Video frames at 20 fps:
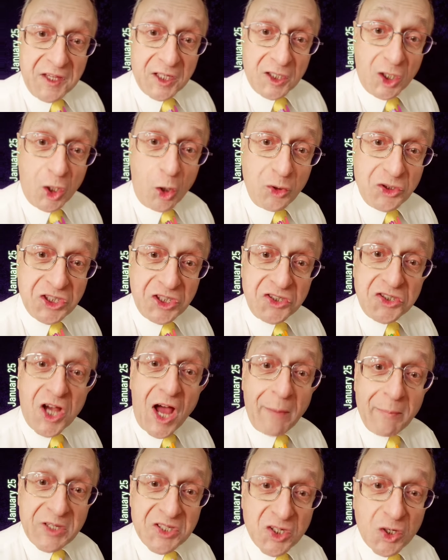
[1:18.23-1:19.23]
theologian
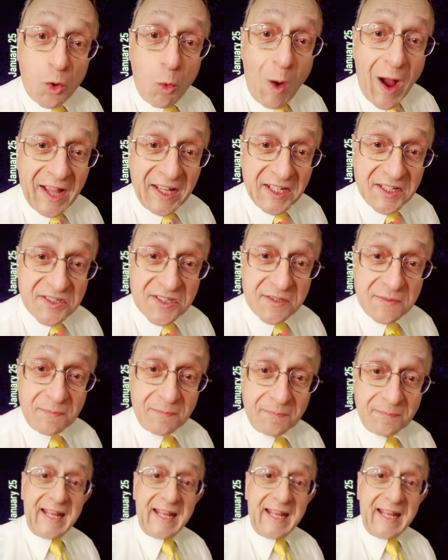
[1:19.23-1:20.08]
Thomas Aquinas.